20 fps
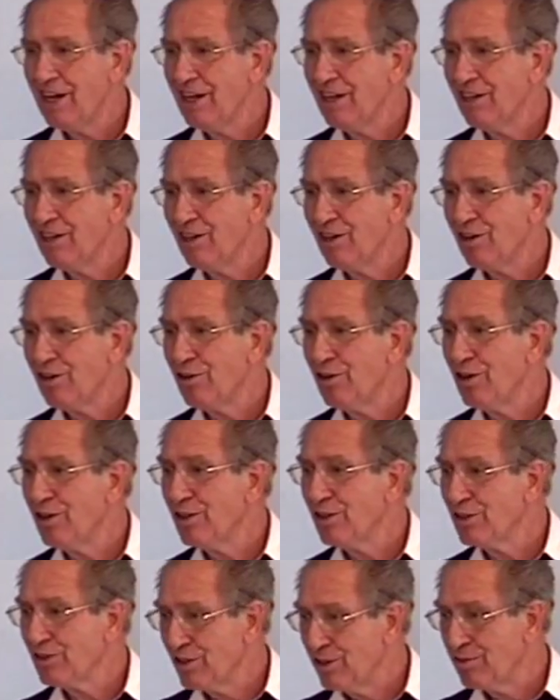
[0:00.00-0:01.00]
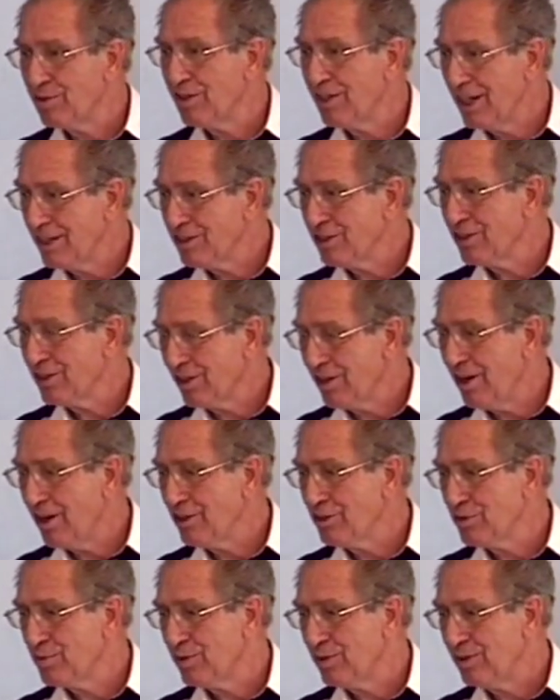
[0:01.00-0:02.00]
according to the scripture. That's the
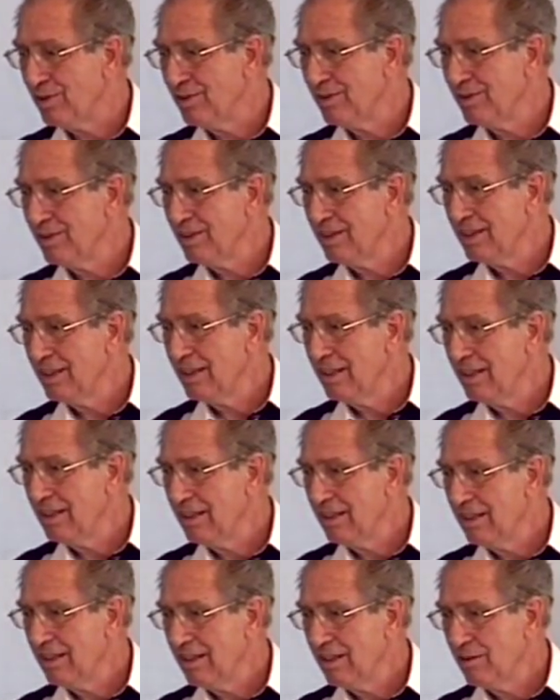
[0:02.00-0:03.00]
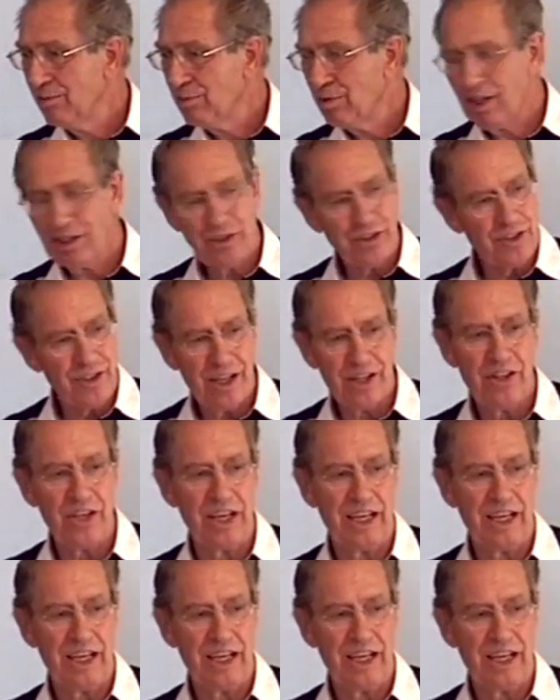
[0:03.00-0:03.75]
gospel. Plus nothing.